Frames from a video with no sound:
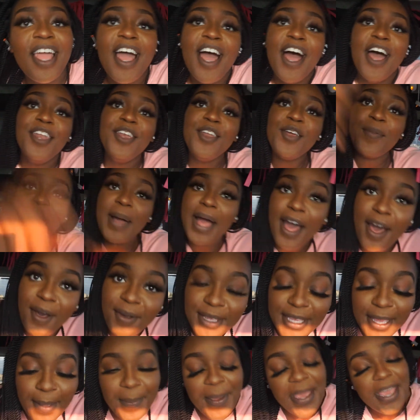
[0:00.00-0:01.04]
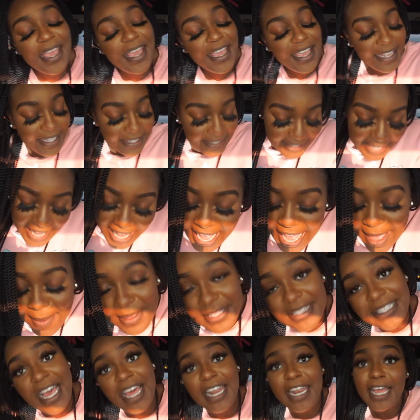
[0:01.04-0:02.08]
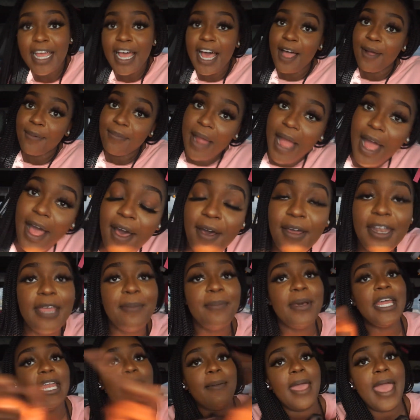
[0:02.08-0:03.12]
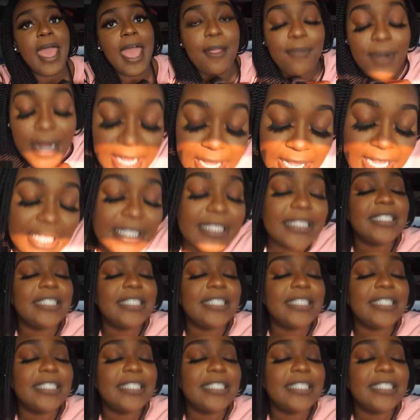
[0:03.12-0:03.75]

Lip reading: New mountain, your pink. Diamonds got the corona, money bag runs.